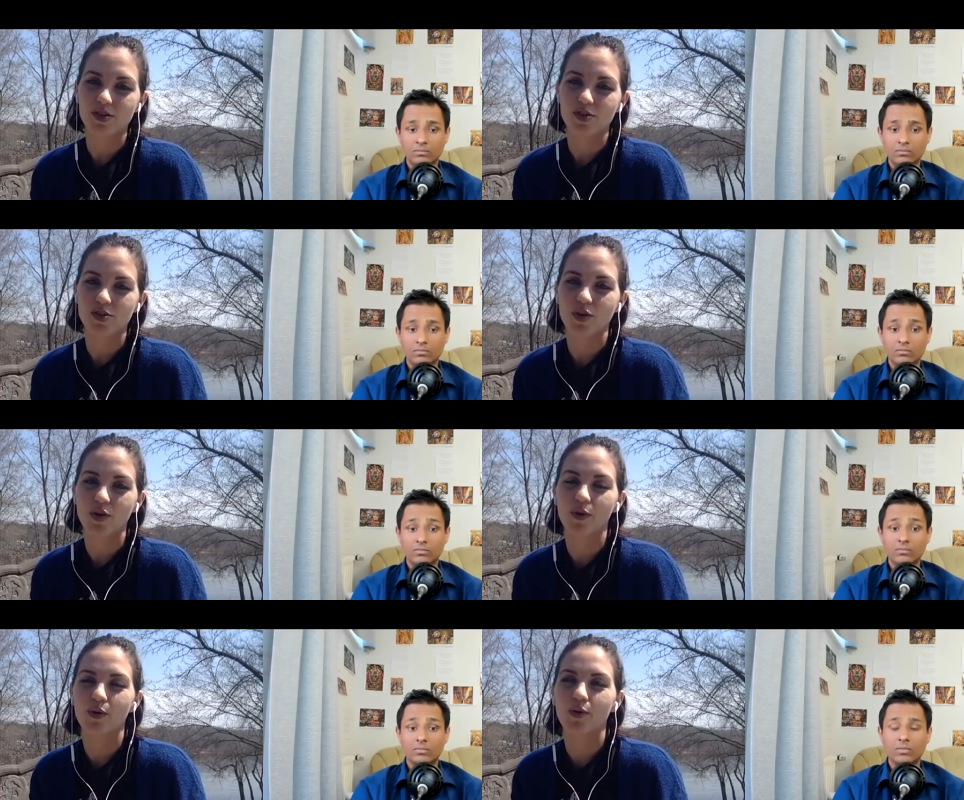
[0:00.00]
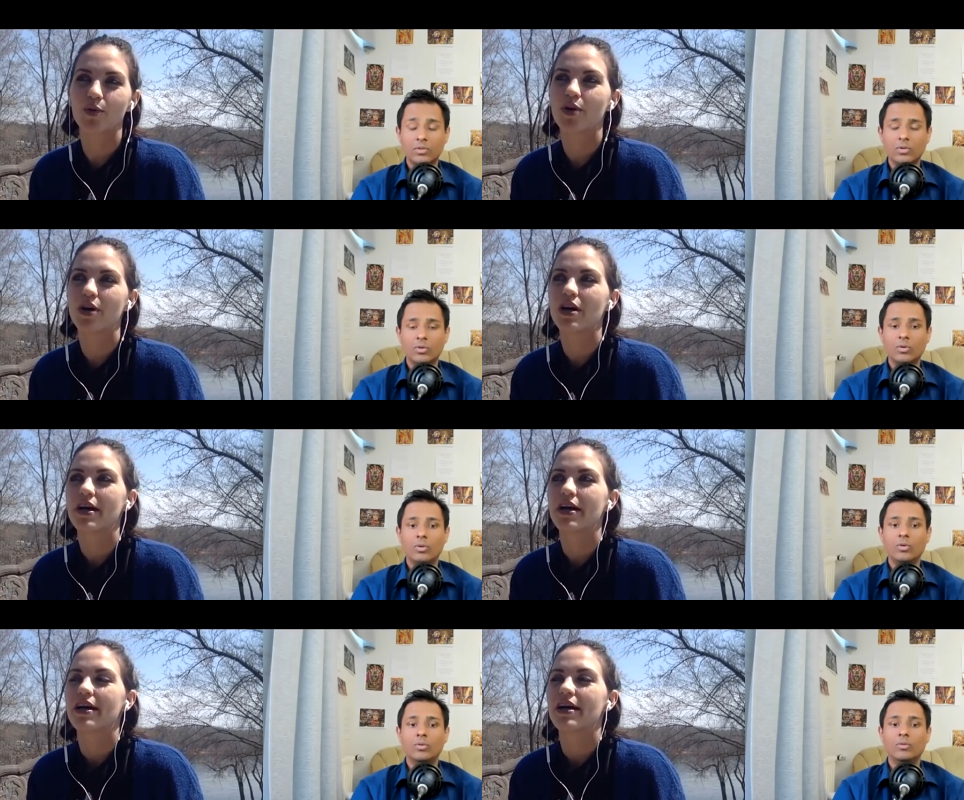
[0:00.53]
Speaker 1: So
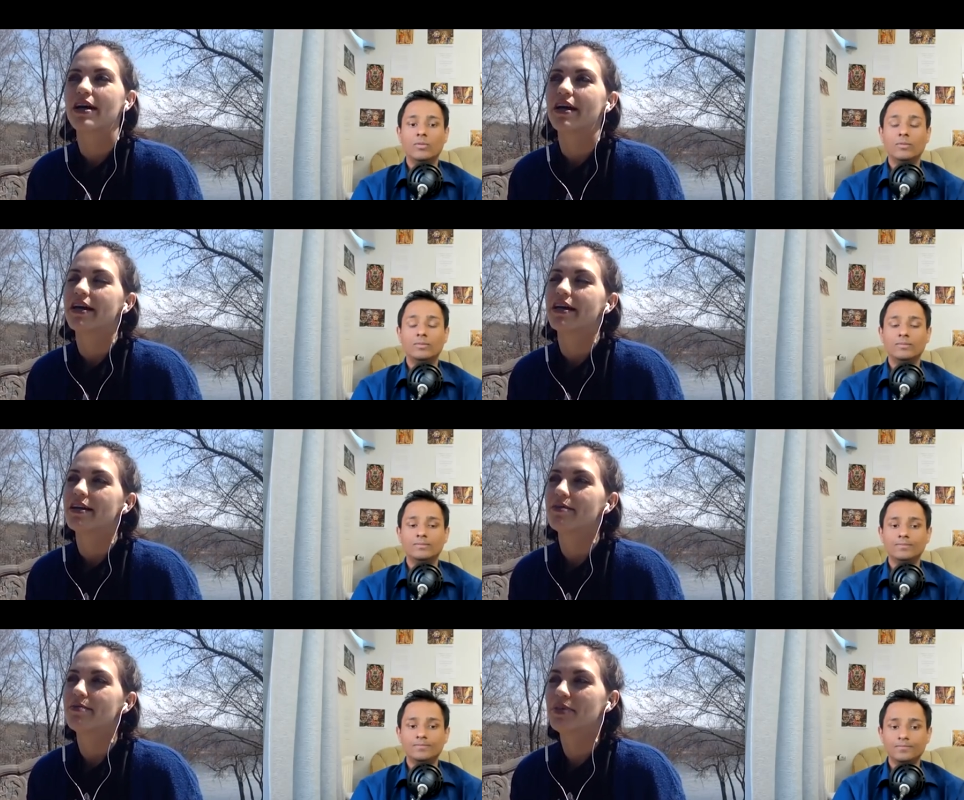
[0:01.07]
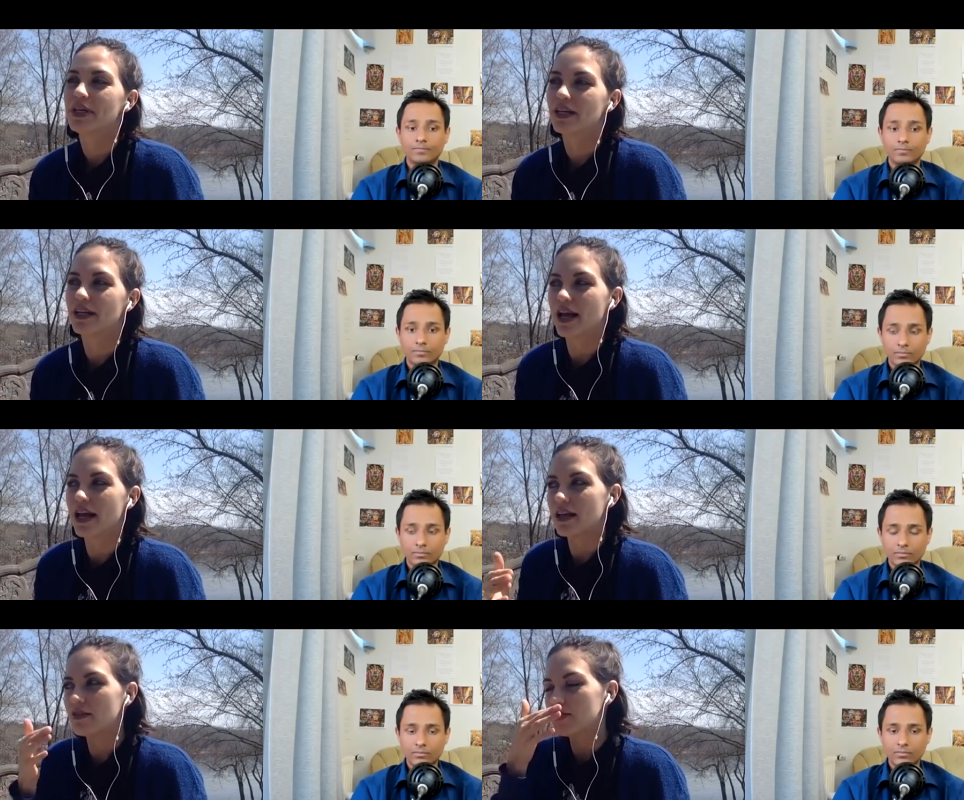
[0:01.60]
Whoa. Oh. being an
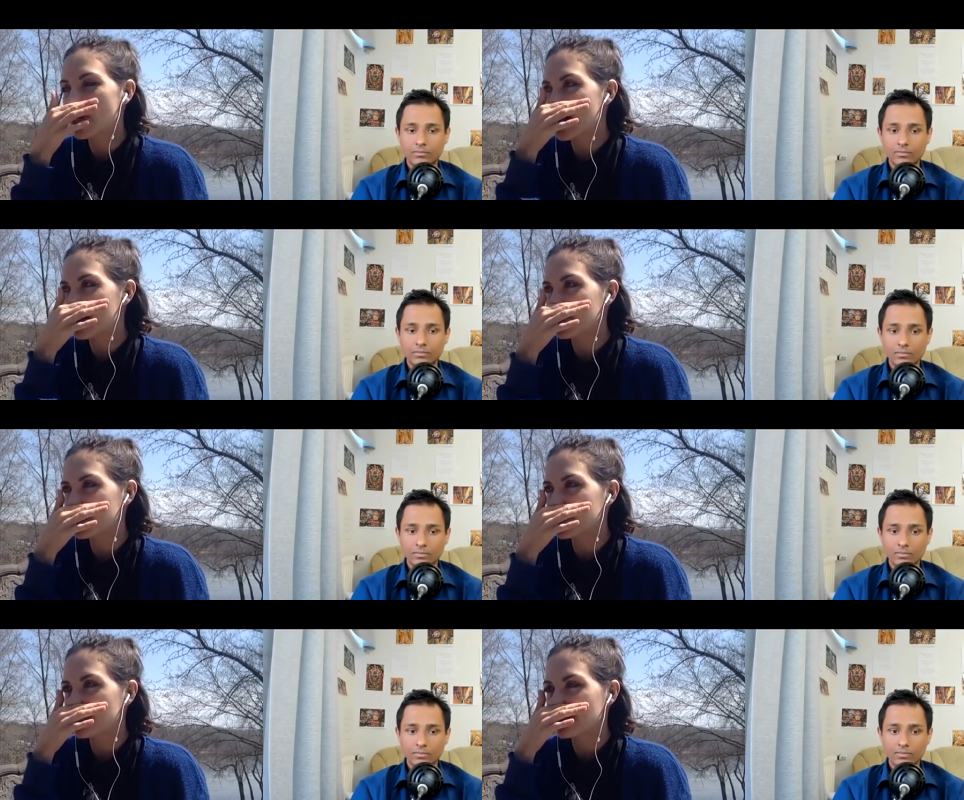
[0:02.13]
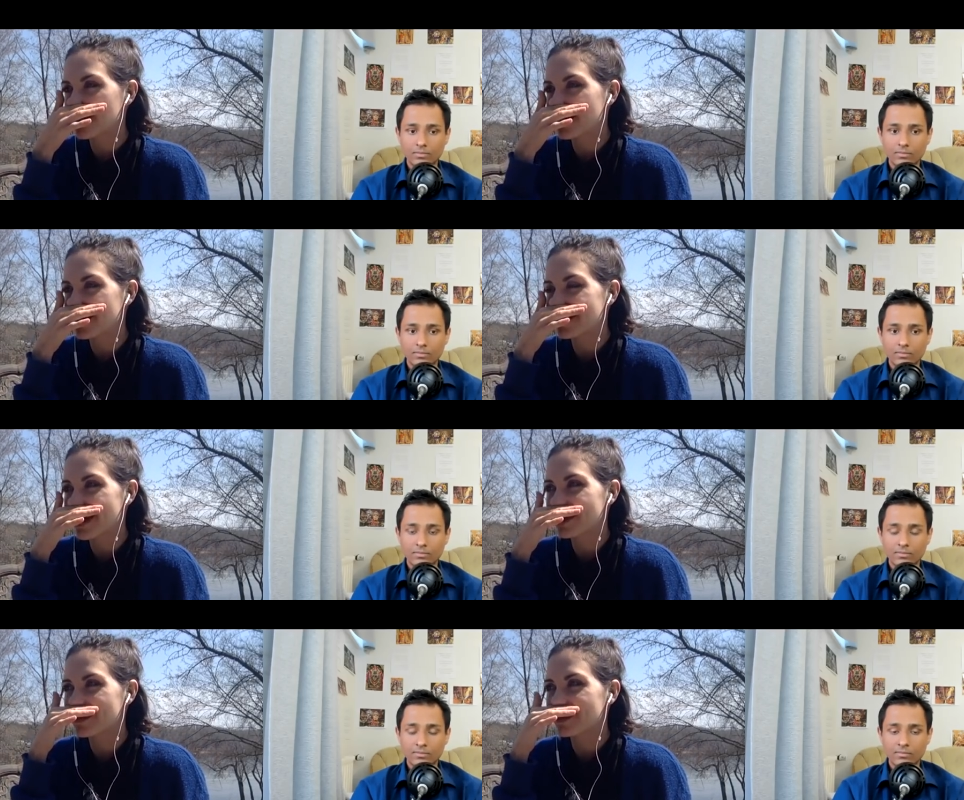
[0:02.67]
eight of diamonds, it's
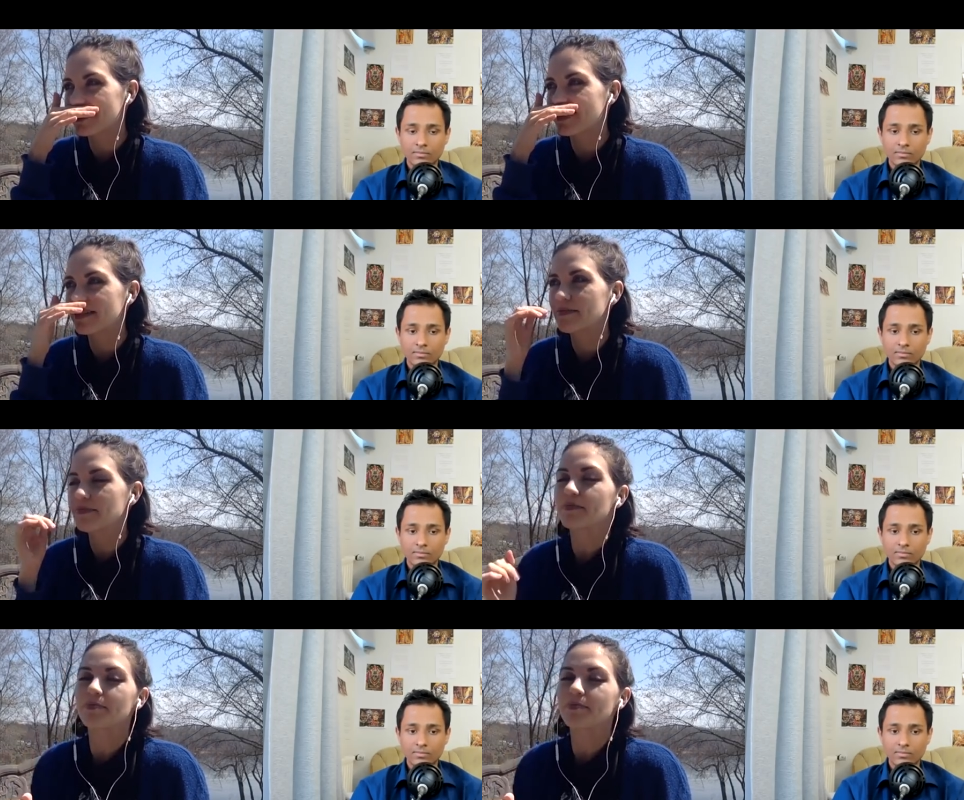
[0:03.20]
actually